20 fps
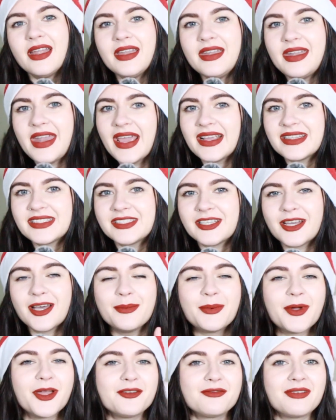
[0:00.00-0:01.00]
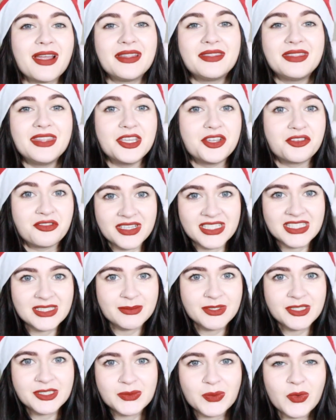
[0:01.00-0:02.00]
Next up, I read The
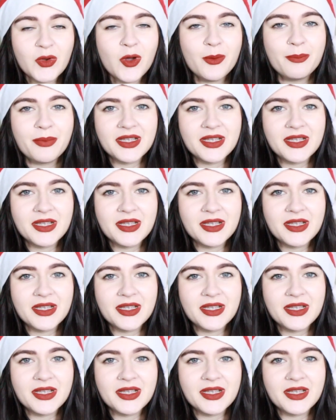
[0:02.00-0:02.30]
Christmas Swap